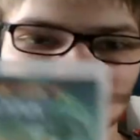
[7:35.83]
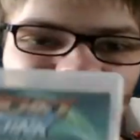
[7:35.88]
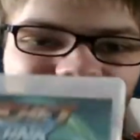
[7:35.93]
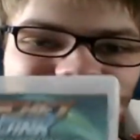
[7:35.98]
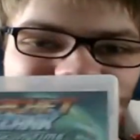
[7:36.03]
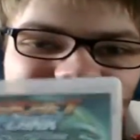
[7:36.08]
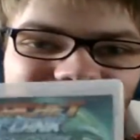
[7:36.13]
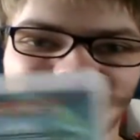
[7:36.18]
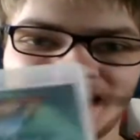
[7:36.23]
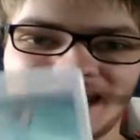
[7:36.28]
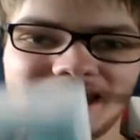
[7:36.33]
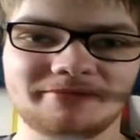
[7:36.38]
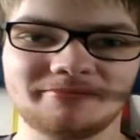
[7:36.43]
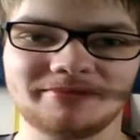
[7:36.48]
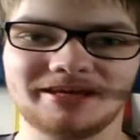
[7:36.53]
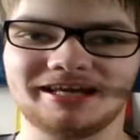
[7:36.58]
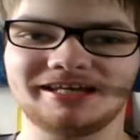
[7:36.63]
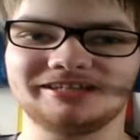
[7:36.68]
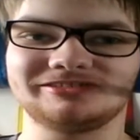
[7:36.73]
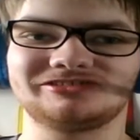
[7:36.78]
This
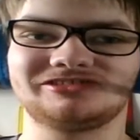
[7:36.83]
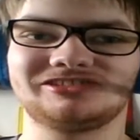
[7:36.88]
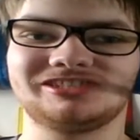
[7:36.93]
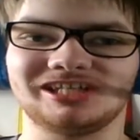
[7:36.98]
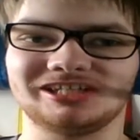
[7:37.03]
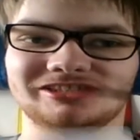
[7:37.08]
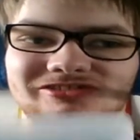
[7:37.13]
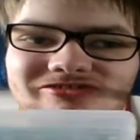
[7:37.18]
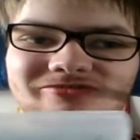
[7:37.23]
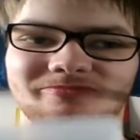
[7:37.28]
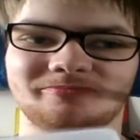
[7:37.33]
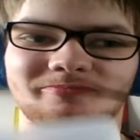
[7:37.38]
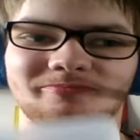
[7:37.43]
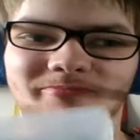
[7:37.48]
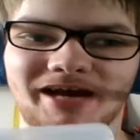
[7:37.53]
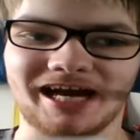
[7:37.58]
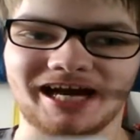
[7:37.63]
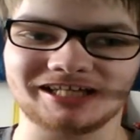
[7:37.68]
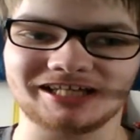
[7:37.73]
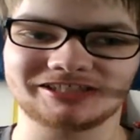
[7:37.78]
game is just
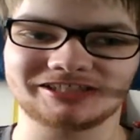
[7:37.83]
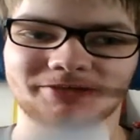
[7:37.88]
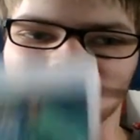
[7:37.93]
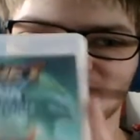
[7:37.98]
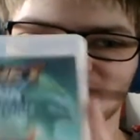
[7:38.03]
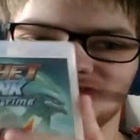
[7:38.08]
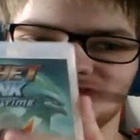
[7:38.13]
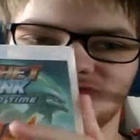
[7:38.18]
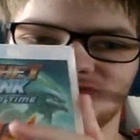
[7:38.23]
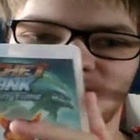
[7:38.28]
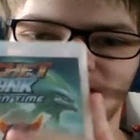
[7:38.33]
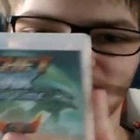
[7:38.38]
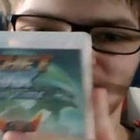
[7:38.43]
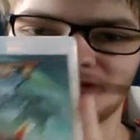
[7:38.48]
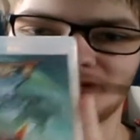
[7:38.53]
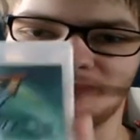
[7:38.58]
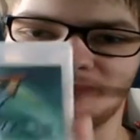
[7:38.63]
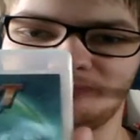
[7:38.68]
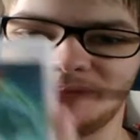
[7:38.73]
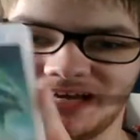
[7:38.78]
massive. It's one
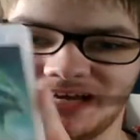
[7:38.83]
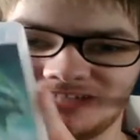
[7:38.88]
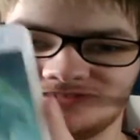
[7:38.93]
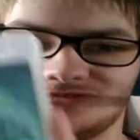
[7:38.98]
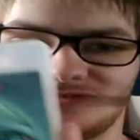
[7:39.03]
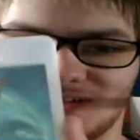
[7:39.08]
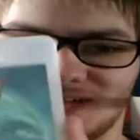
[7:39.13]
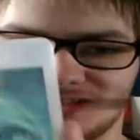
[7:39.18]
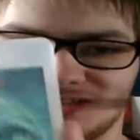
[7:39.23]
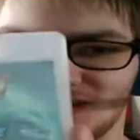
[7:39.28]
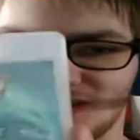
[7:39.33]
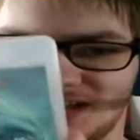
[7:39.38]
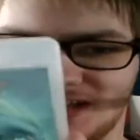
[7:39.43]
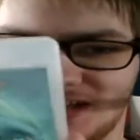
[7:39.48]
of the best Ratchet